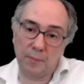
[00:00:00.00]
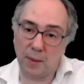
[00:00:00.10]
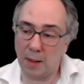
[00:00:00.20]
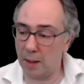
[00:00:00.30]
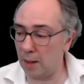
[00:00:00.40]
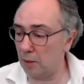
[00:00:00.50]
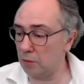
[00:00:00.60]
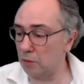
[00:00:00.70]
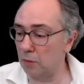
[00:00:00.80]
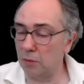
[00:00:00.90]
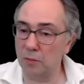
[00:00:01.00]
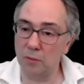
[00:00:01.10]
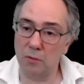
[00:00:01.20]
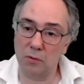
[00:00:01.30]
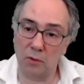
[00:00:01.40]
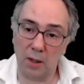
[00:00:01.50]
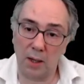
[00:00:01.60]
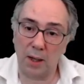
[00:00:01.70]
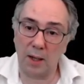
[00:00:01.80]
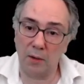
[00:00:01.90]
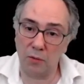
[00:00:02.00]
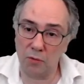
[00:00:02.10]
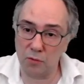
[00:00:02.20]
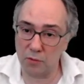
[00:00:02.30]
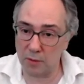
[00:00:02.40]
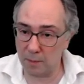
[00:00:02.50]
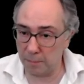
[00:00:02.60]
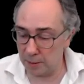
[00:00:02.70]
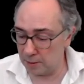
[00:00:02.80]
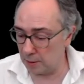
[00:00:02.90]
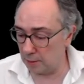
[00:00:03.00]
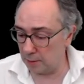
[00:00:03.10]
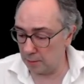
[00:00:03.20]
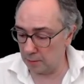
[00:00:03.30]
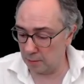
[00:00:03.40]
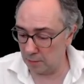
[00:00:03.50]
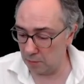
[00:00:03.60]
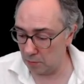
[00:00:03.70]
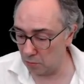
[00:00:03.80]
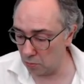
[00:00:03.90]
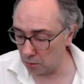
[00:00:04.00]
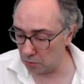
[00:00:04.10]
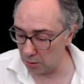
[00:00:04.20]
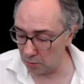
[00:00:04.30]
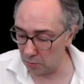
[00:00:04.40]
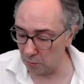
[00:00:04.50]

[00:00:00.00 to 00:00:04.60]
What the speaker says: and also so that I can use a pencil to actually draw.